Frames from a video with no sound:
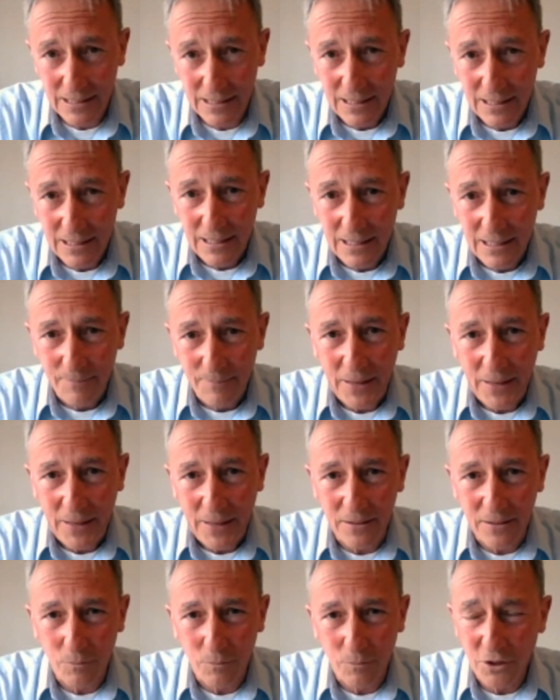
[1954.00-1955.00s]
And
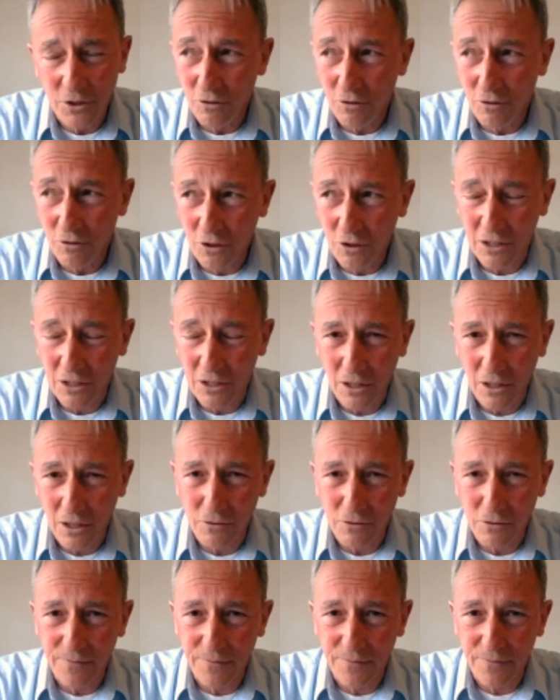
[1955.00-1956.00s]
when you look at those
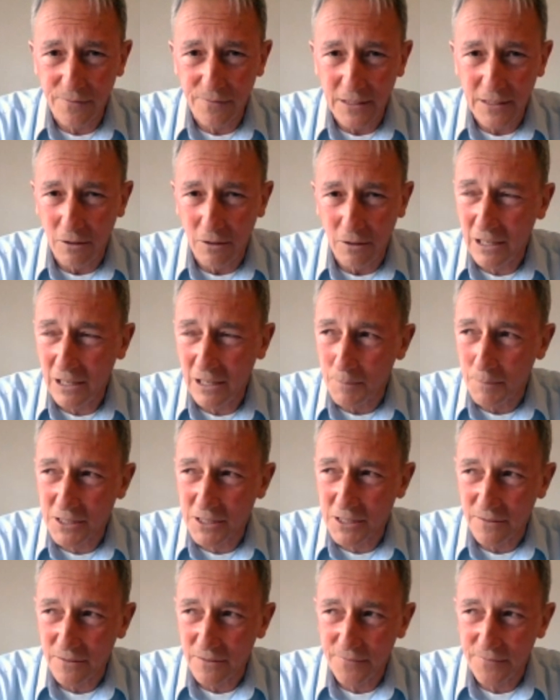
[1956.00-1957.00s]
video clips of
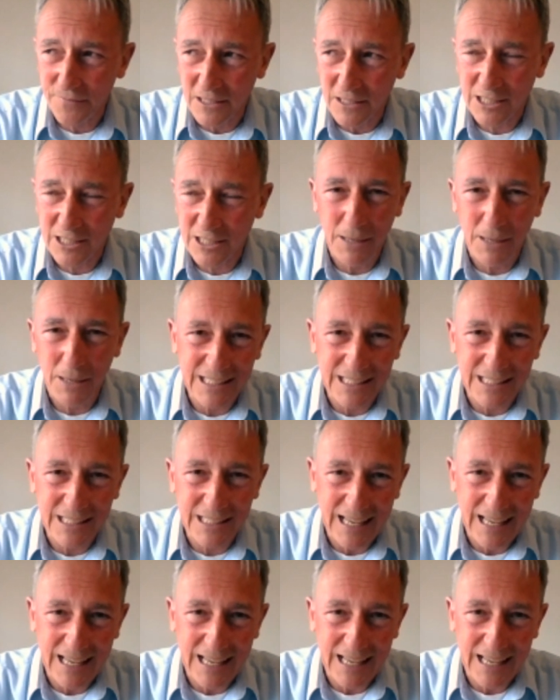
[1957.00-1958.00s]

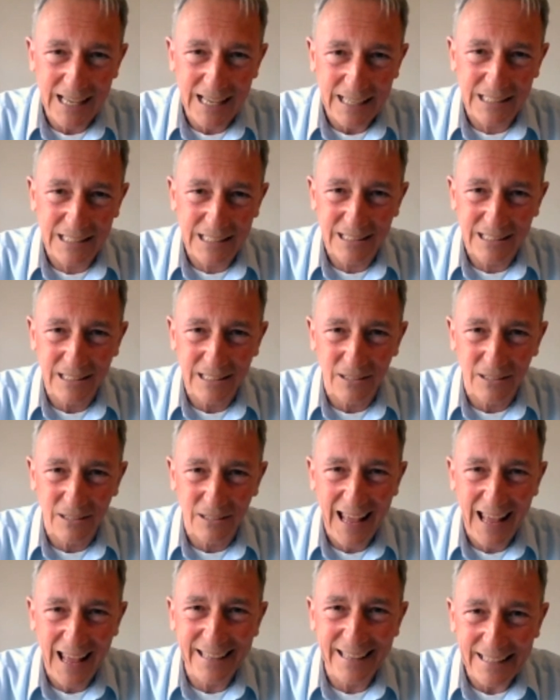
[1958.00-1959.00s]
SpaceX,
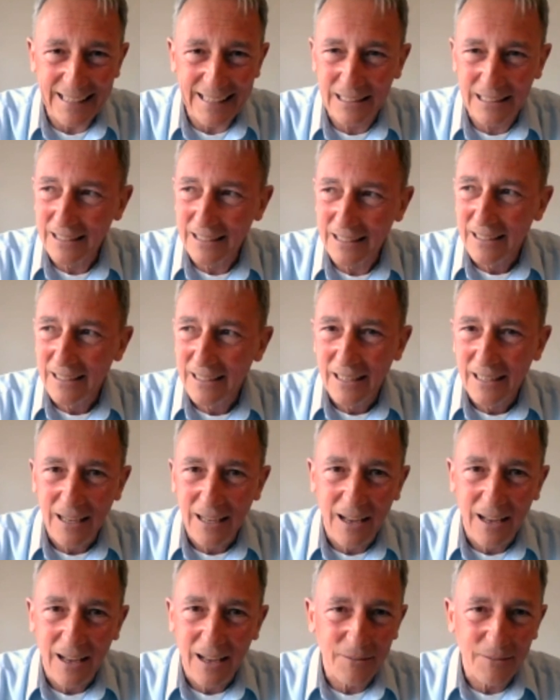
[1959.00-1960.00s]
landing,
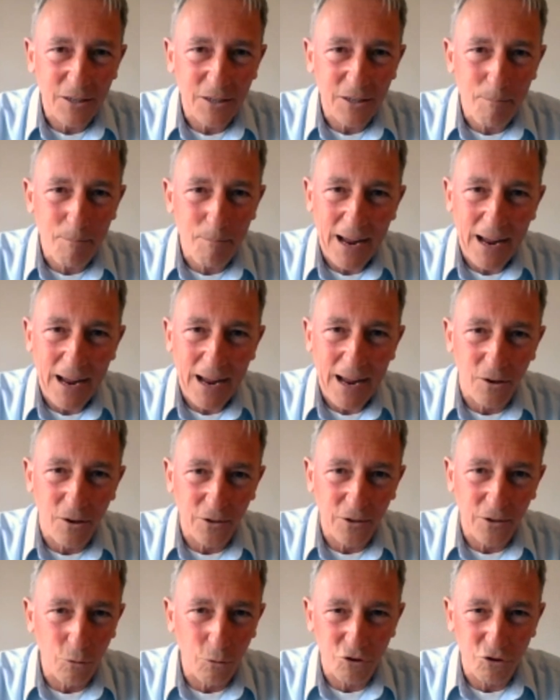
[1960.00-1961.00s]
back on
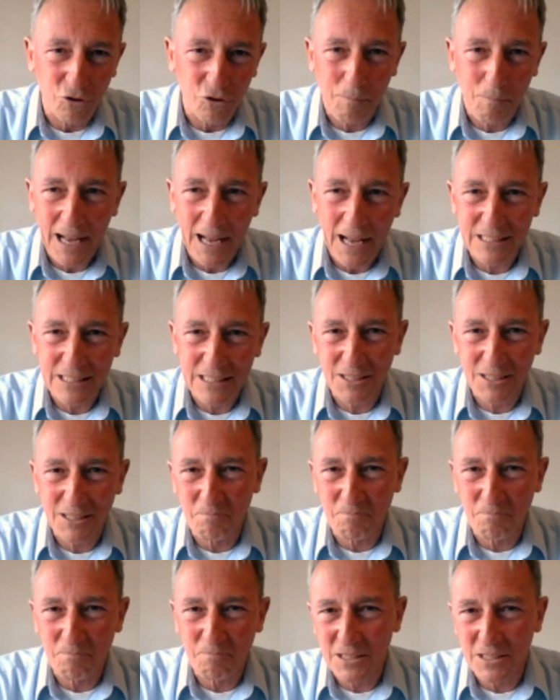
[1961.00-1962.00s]
launch pads,
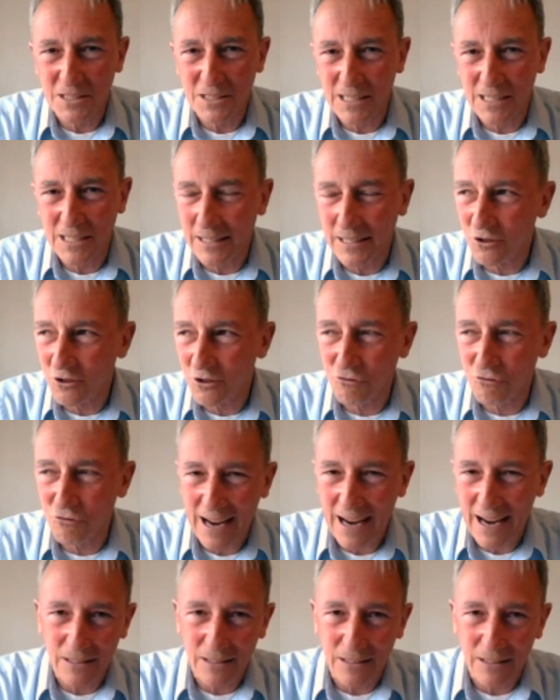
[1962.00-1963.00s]
sending
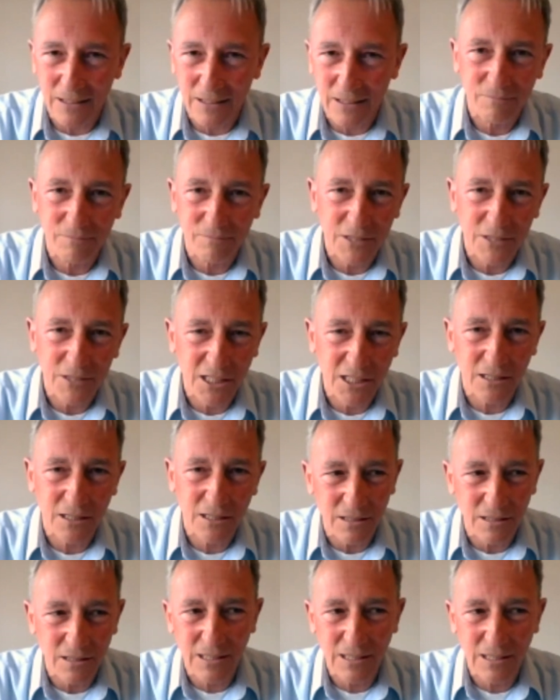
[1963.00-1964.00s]
Dragon
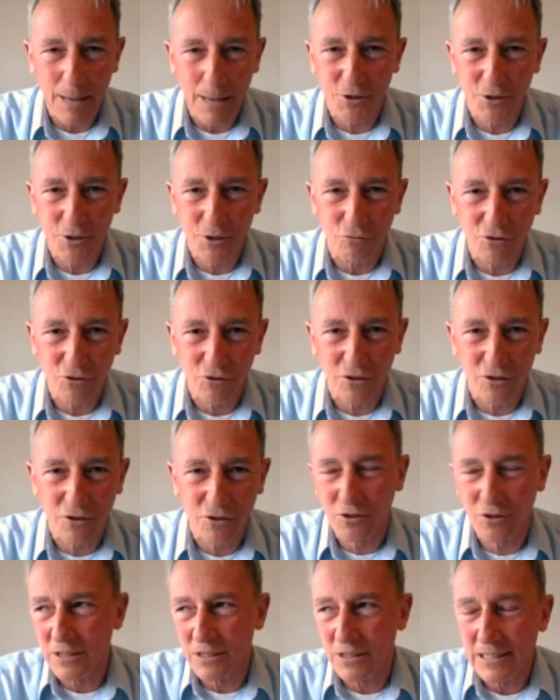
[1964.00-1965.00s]
capsules to
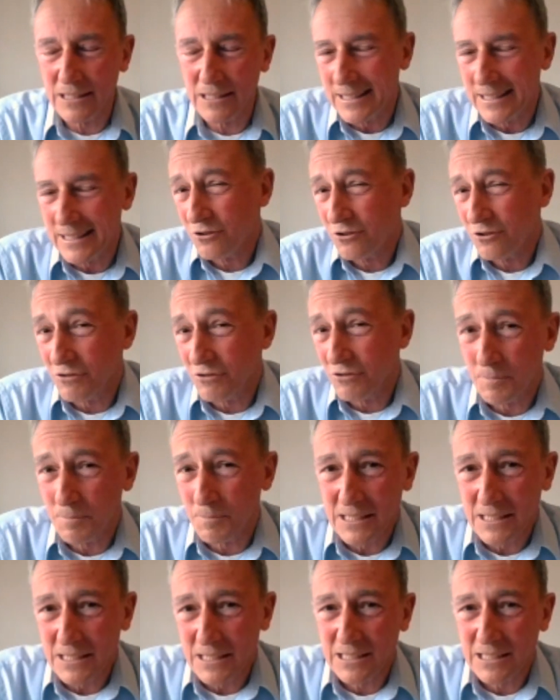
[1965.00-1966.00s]
the International
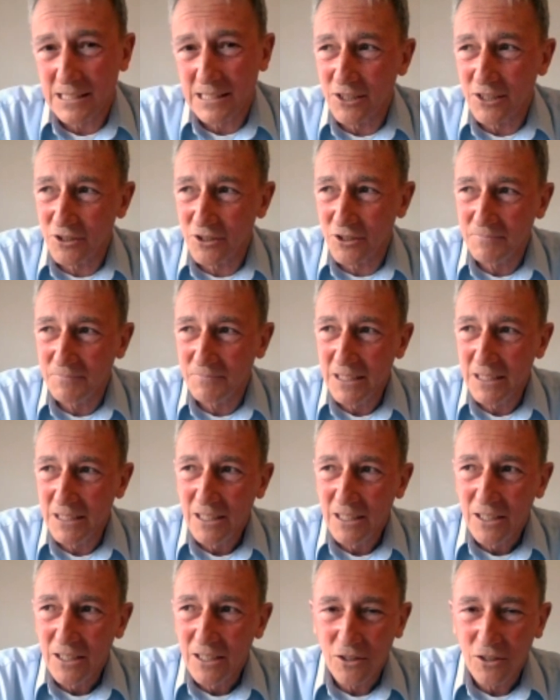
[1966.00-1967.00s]
Space Station,
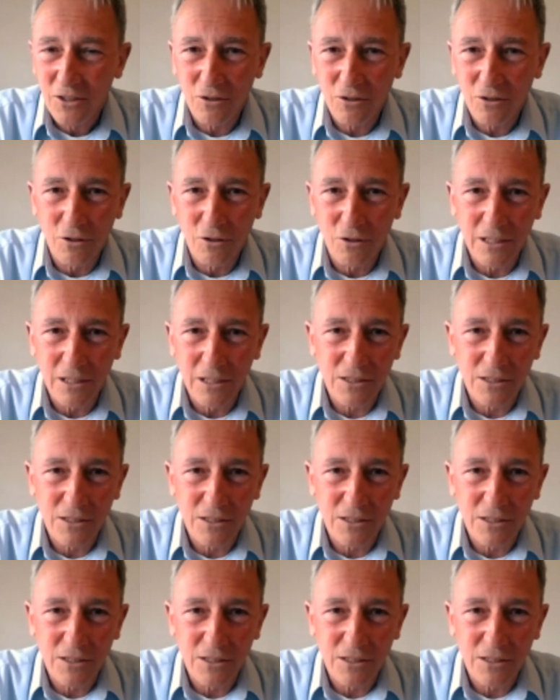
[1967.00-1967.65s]
you look at